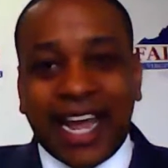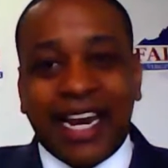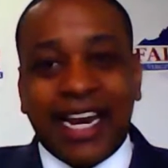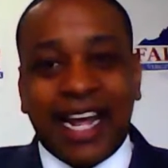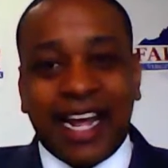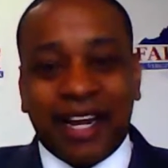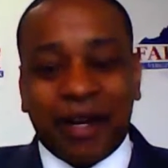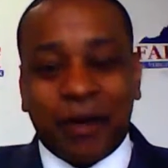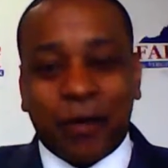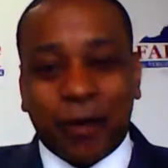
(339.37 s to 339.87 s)

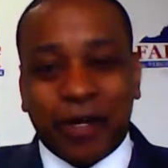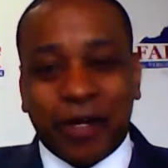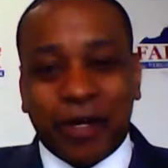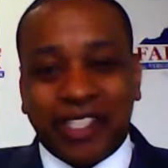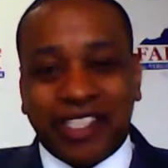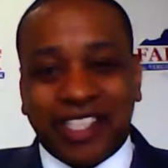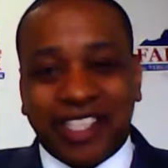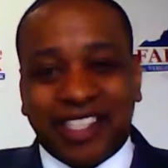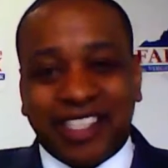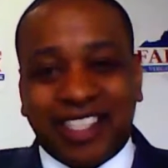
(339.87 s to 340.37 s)
And Chris,
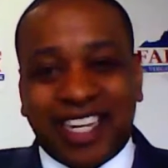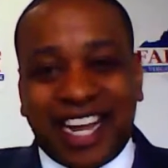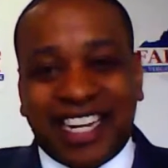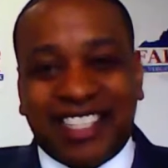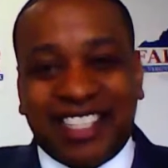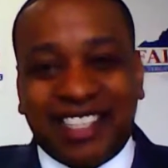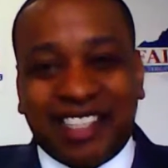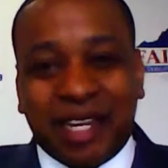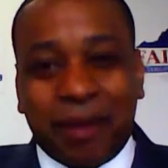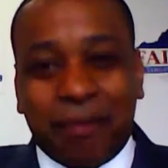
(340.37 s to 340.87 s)
this is actually
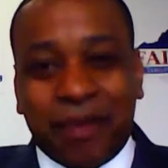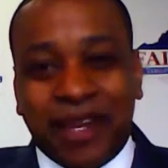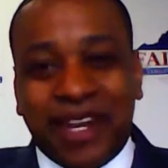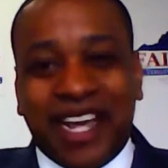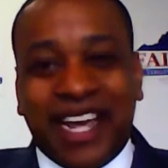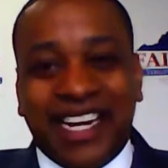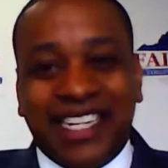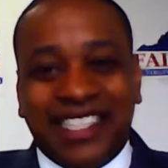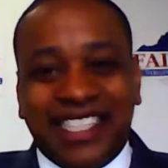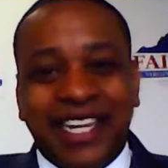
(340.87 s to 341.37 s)
something that
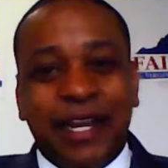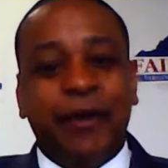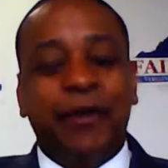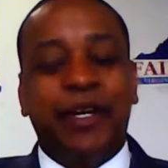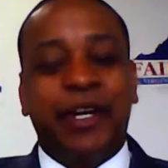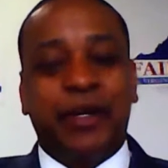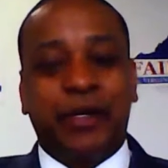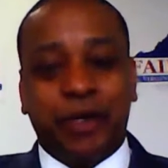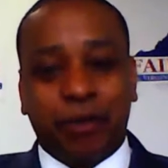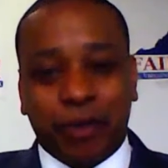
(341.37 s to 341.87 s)
is near and
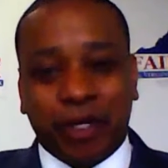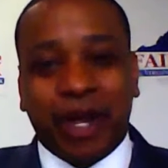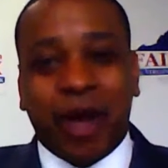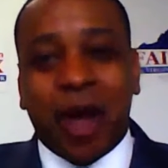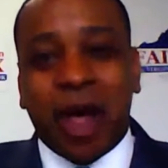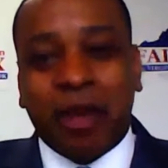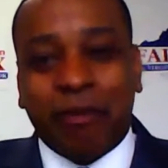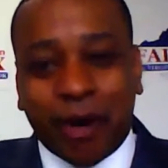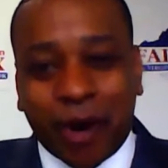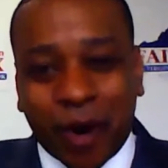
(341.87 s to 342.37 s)
dear to really
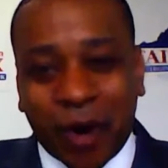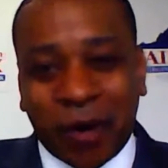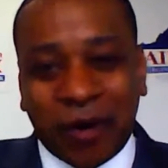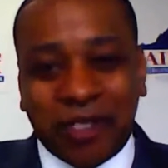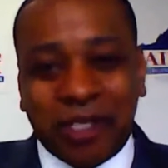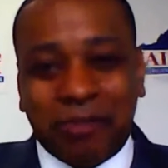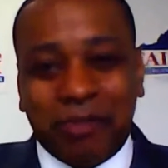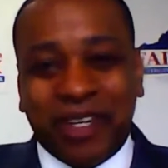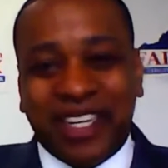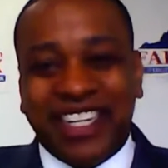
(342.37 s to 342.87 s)
all of our
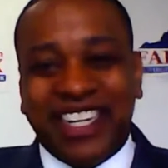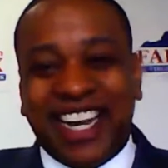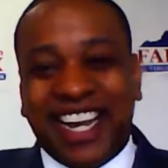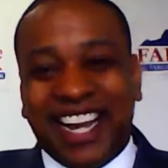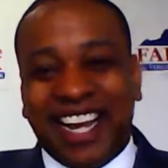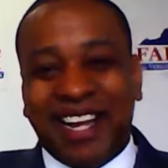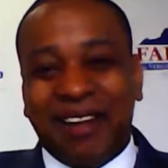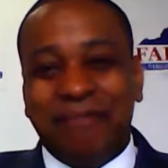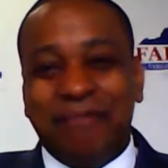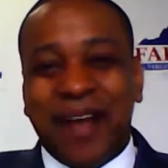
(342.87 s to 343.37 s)
hearts, but
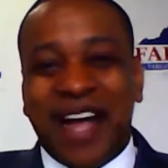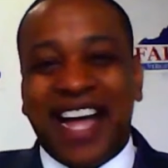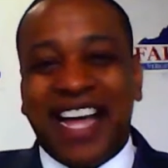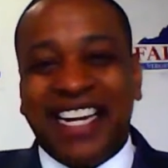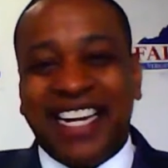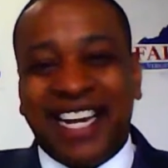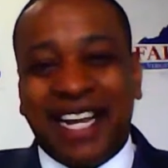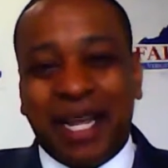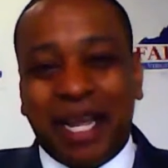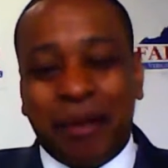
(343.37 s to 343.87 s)

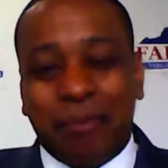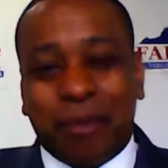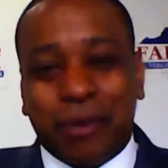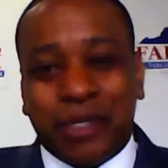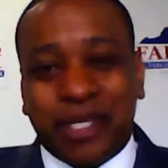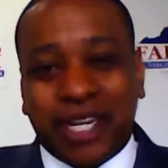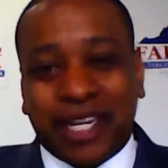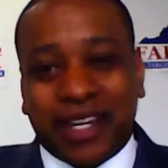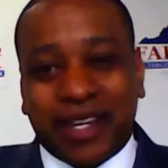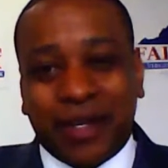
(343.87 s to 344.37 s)
mine in
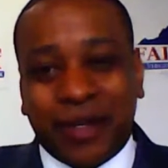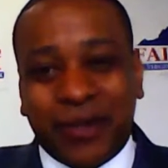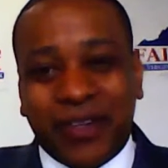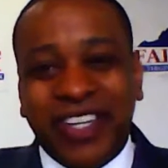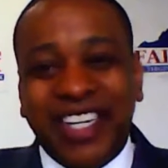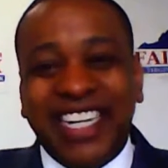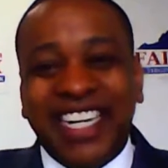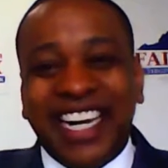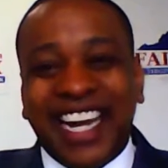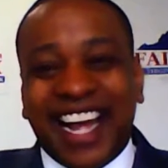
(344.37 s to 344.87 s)
particular.